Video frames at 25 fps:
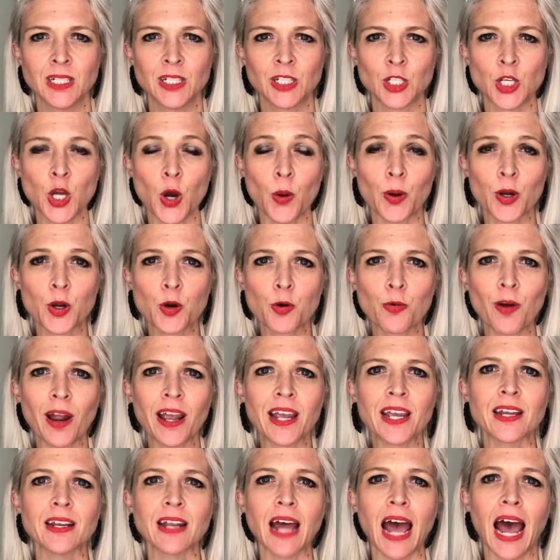You know, a
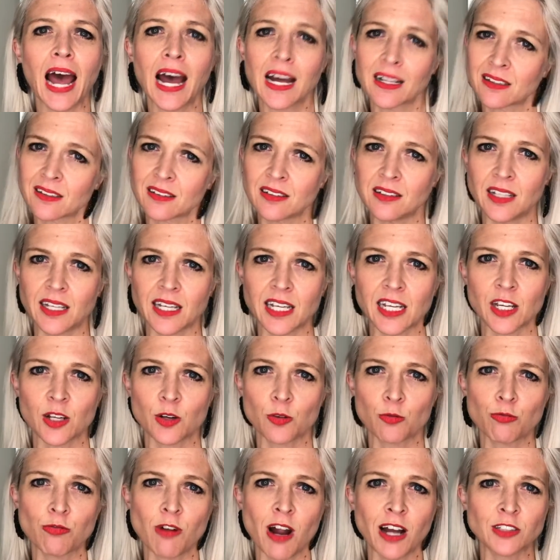great
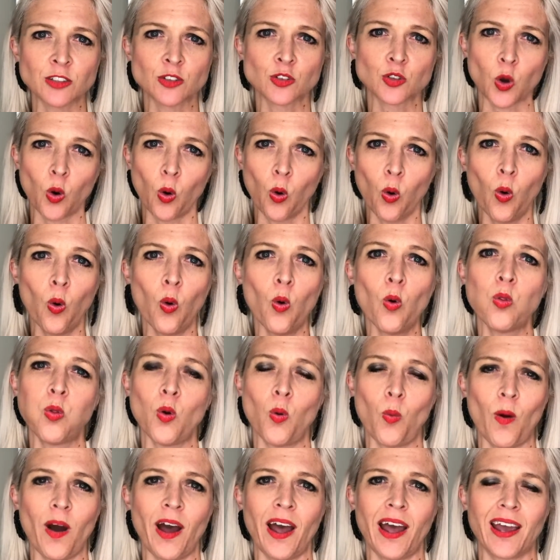athlete runs all the
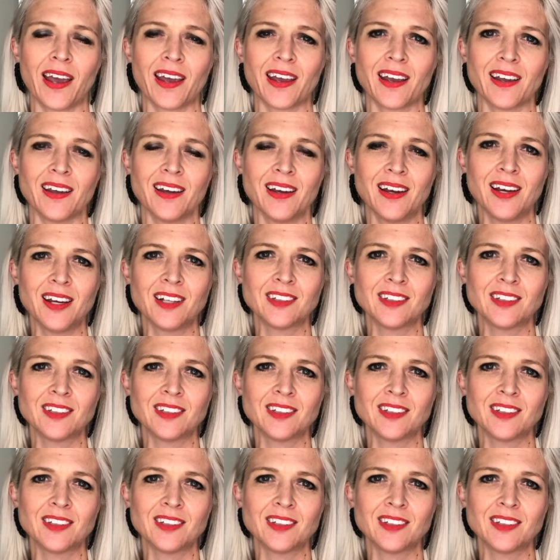way